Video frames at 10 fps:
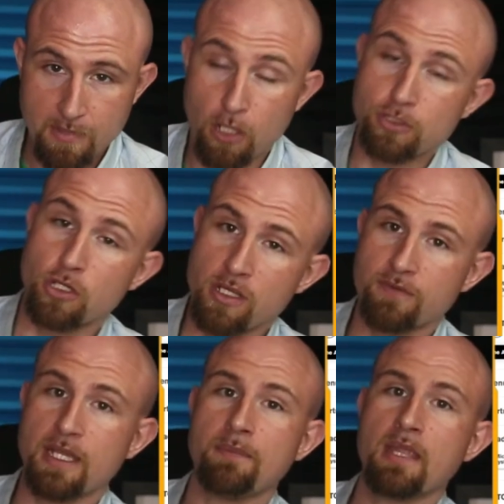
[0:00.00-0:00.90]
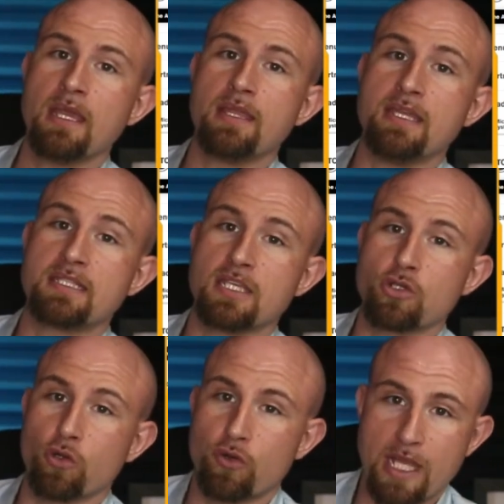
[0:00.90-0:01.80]
Alternatively, these
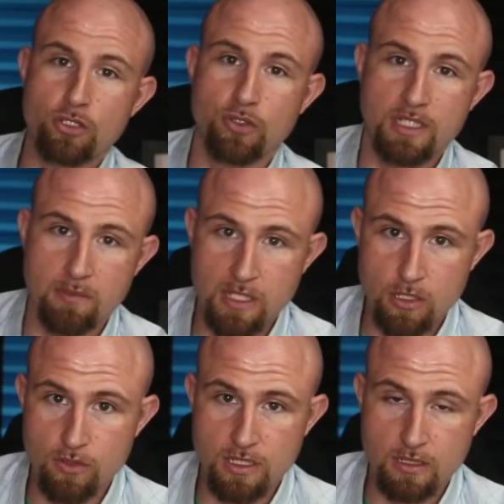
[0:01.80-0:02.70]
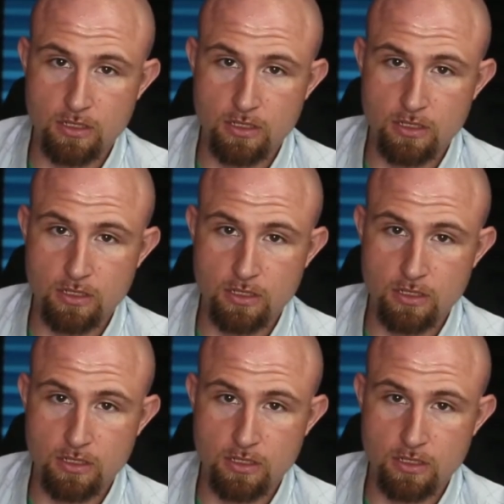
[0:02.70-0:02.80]
digital credentials can be used